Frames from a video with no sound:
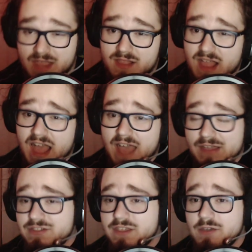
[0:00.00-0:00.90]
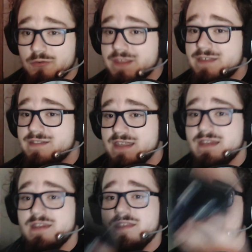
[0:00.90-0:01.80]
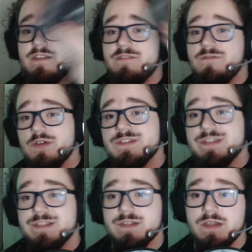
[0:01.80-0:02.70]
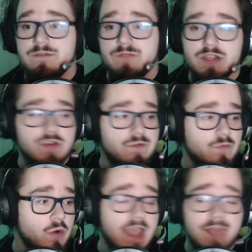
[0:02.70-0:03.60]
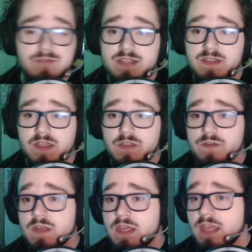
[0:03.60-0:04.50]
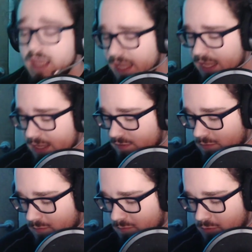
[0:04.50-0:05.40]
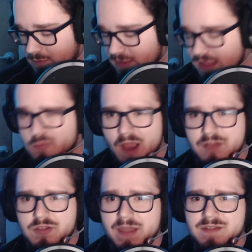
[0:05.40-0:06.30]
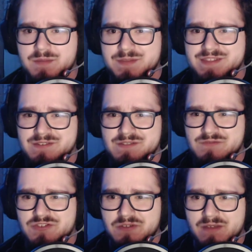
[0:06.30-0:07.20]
I've actually only seen this first season of Legend of Korra. I haven't seen the others. And you'd be like, why are you buying the complete series of a show you haven't